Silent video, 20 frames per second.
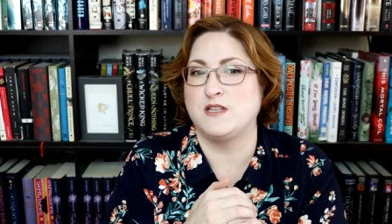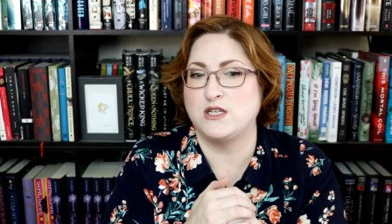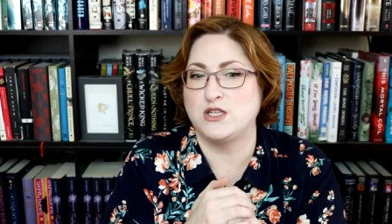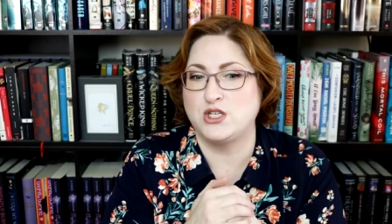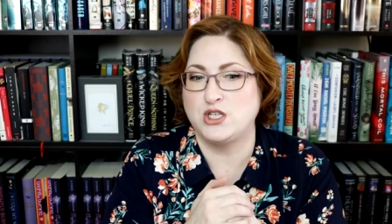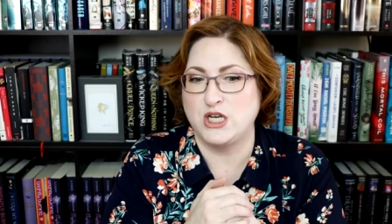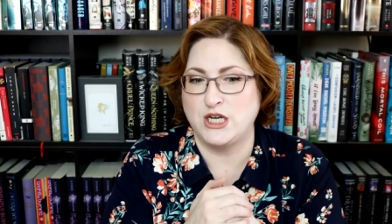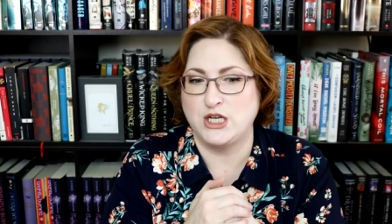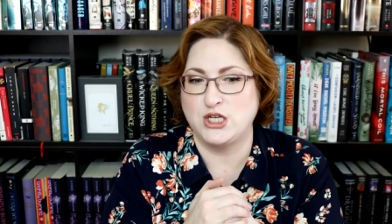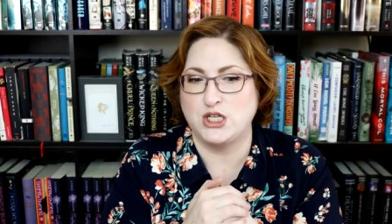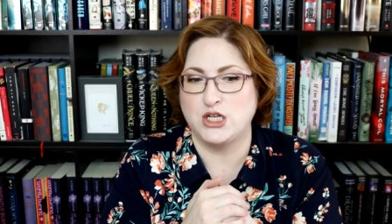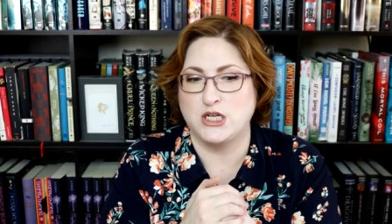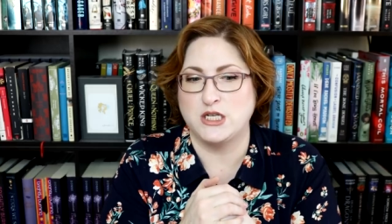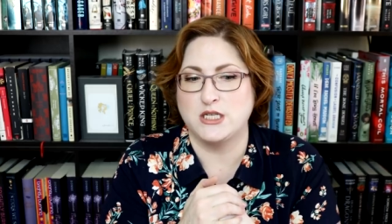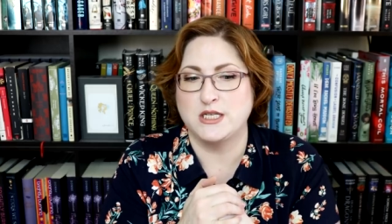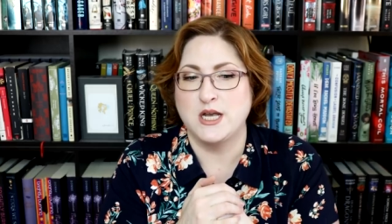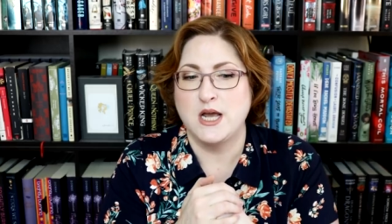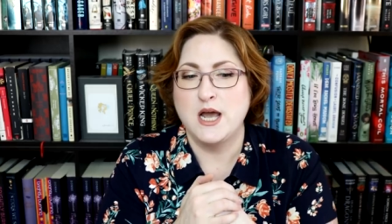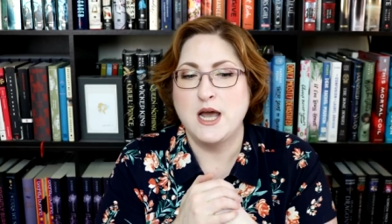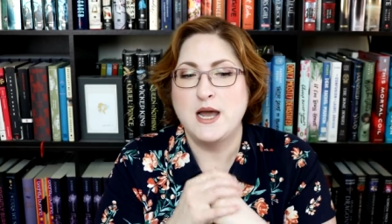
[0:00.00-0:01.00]
these
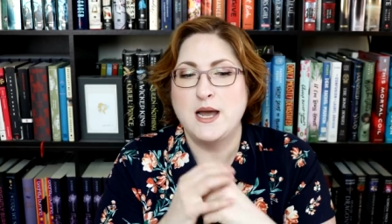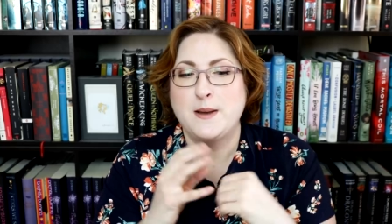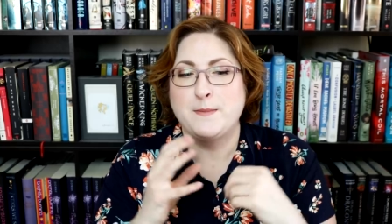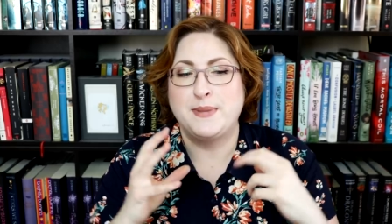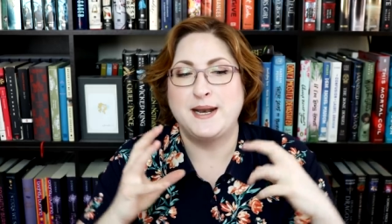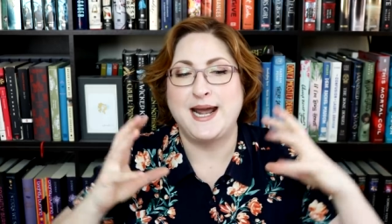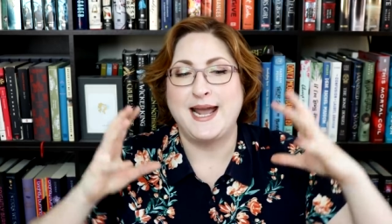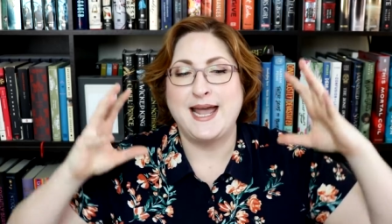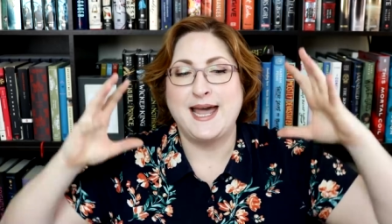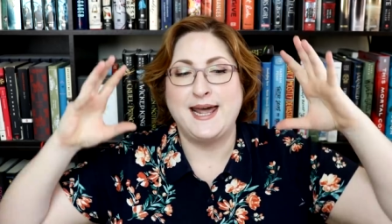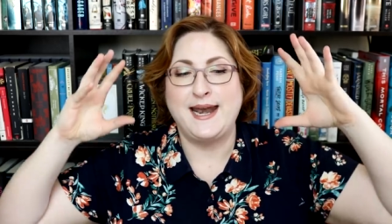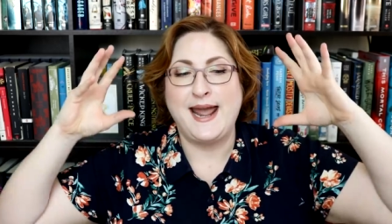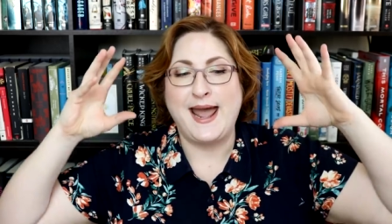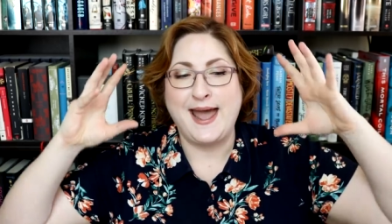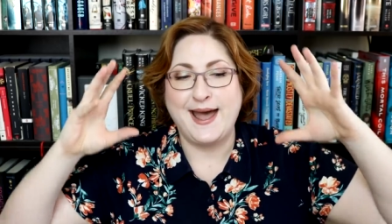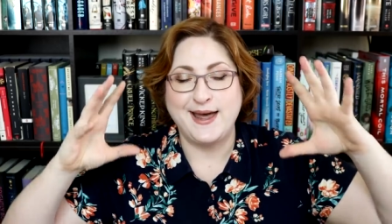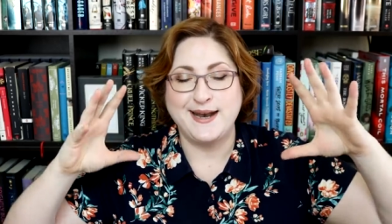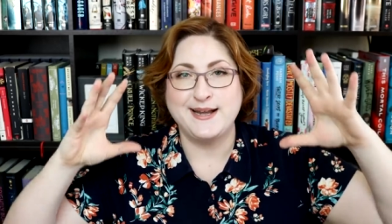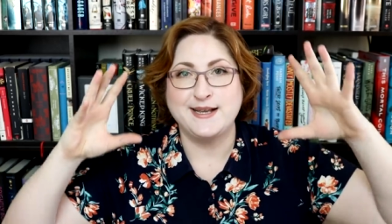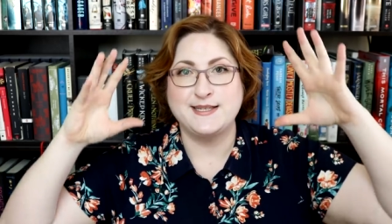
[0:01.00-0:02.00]
changes. But I had
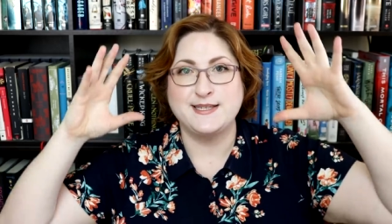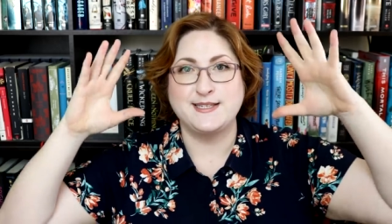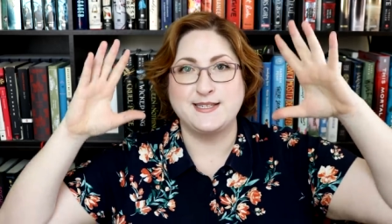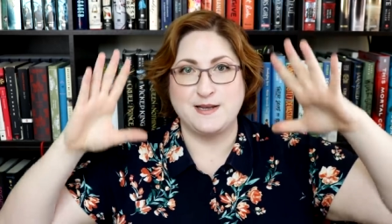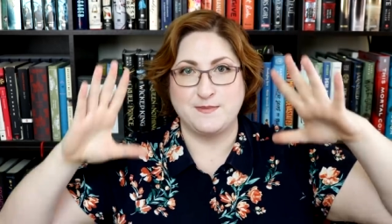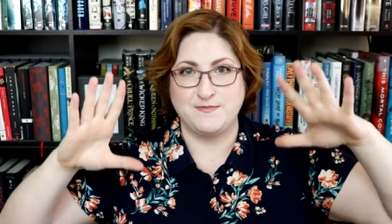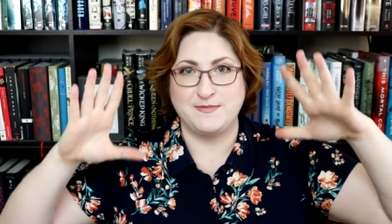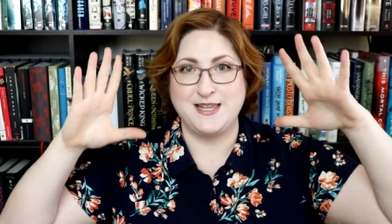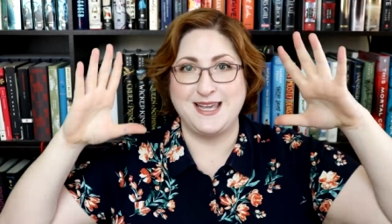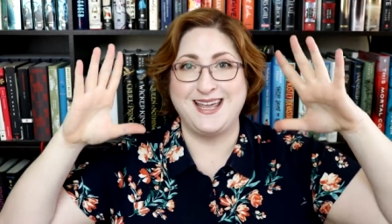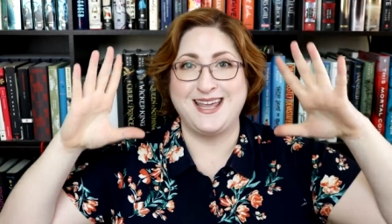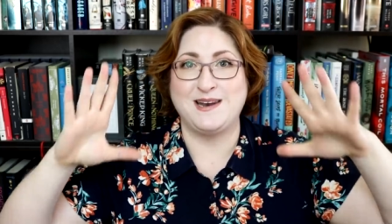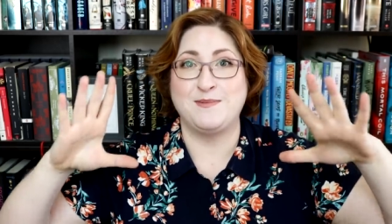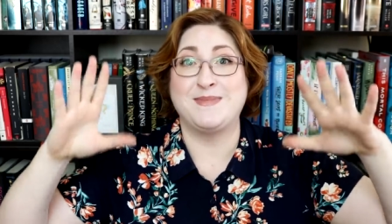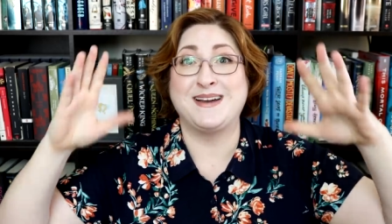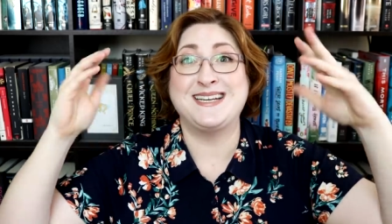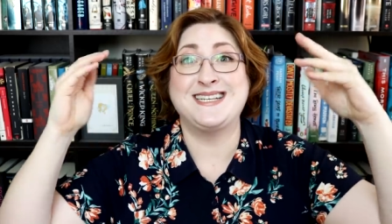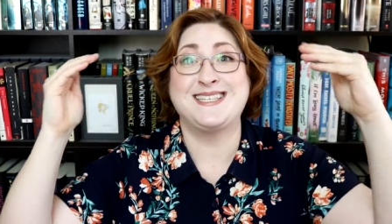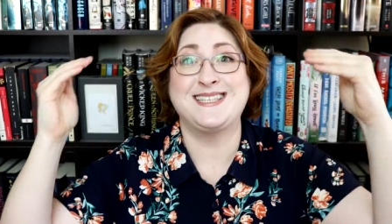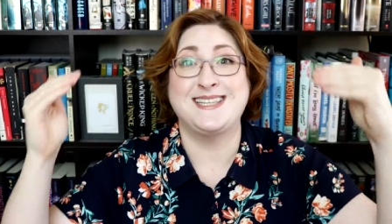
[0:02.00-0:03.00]
had something in
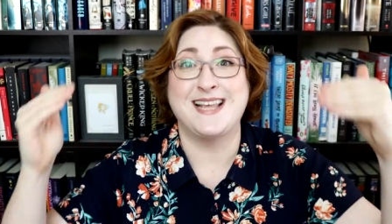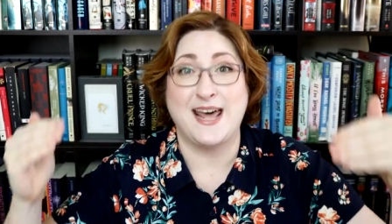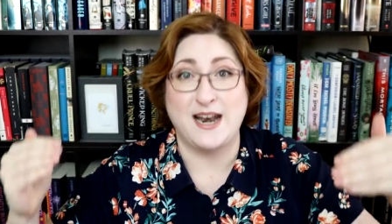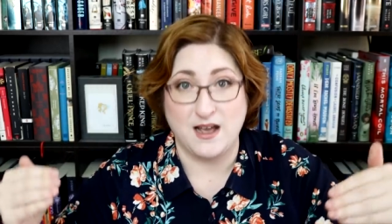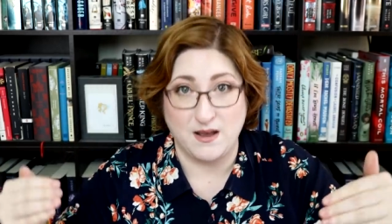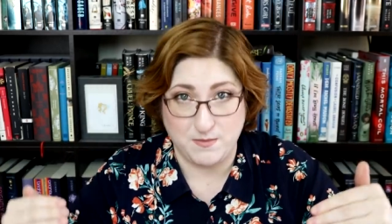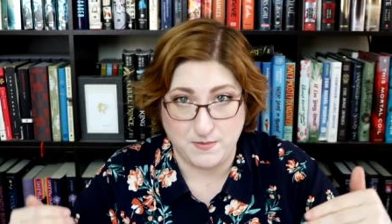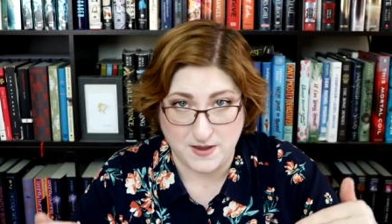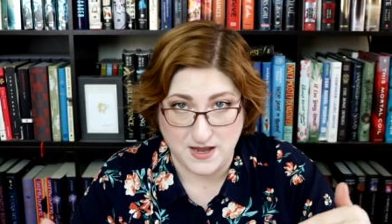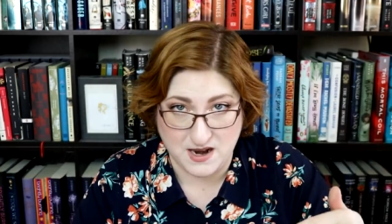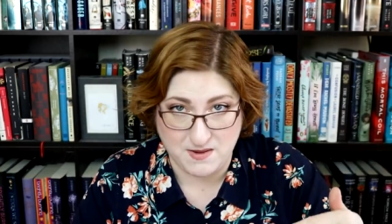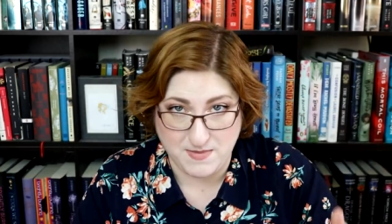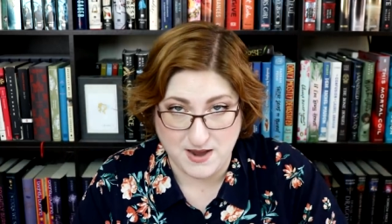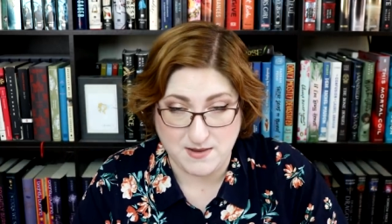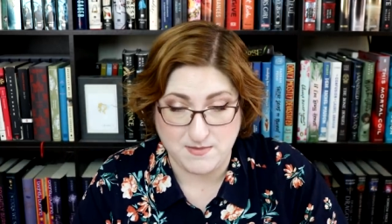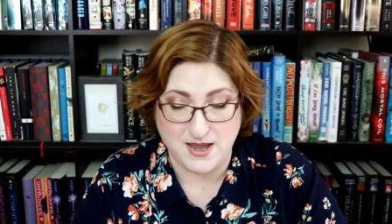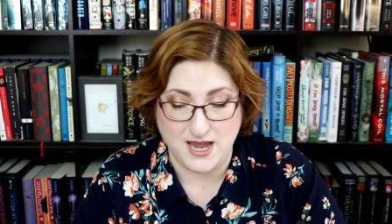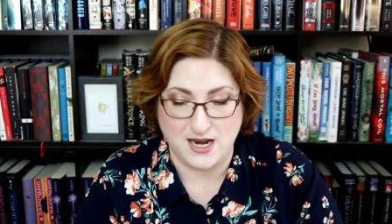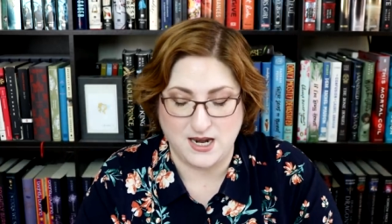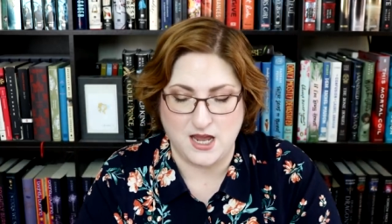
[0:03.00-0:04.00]
my setup, in
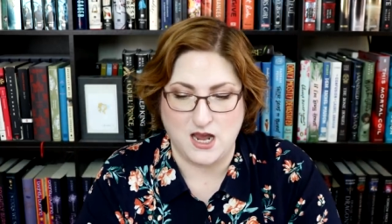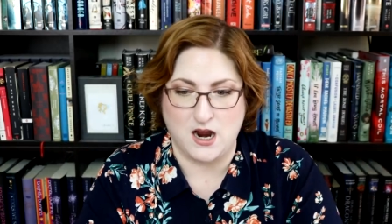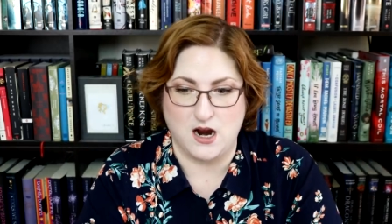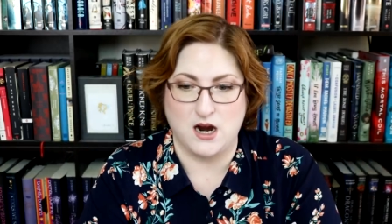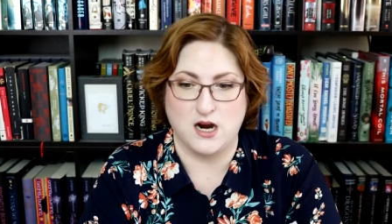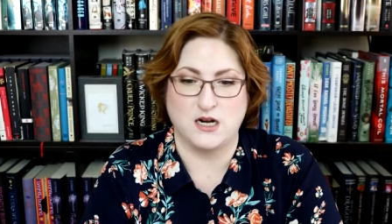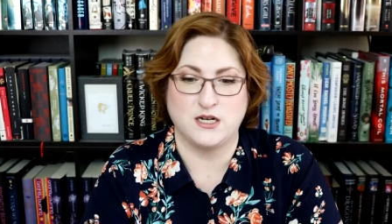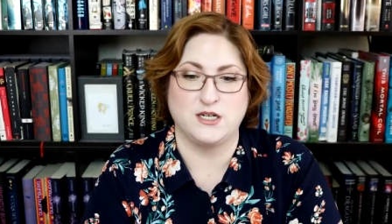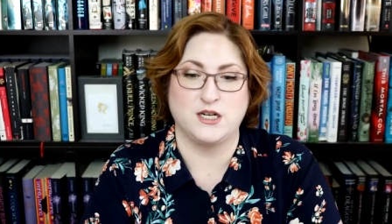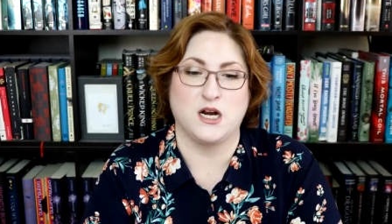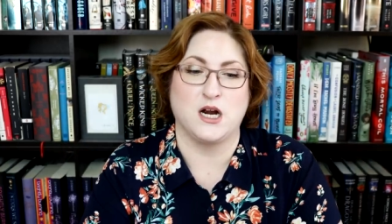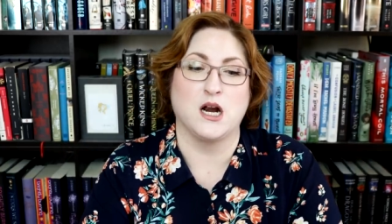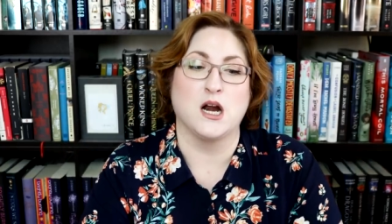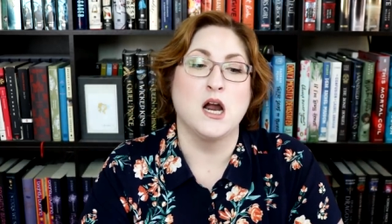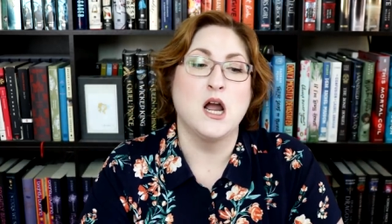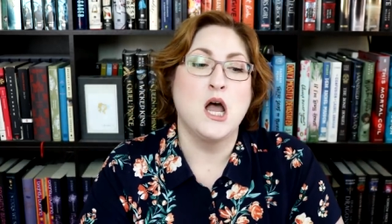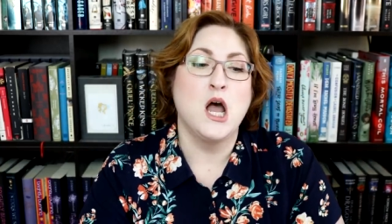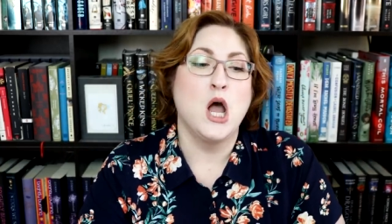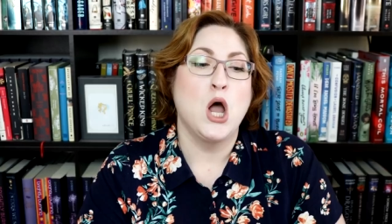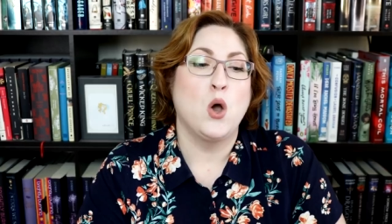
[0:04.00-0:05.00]
my main character,